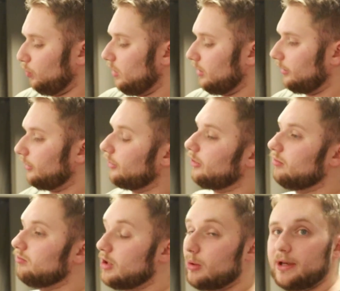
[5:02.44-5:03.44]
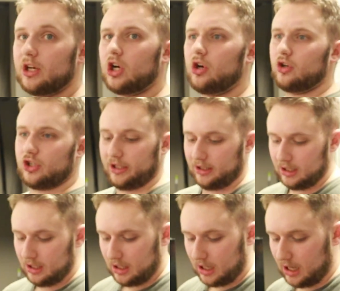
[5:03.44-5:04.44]
works, it'll be encouraging.
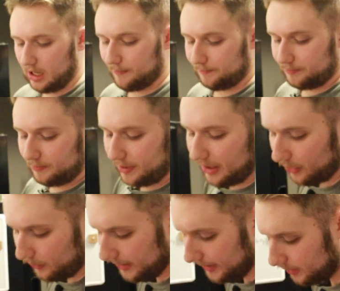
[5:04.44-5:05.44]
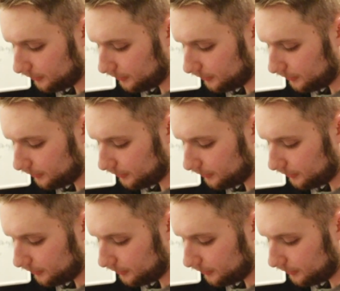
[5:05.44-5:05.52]
By the way,